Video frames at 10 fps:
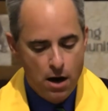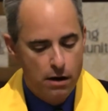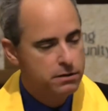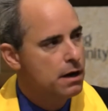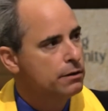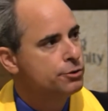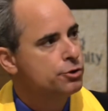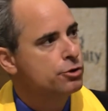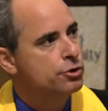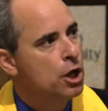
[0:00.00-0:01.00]
on
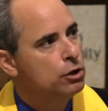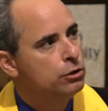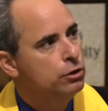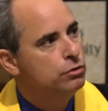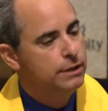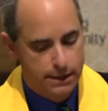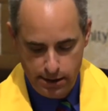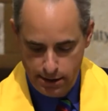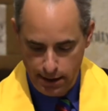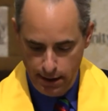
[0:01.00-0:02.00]
culture's
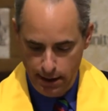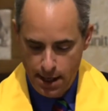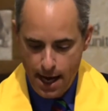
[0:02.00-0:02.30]
lunacy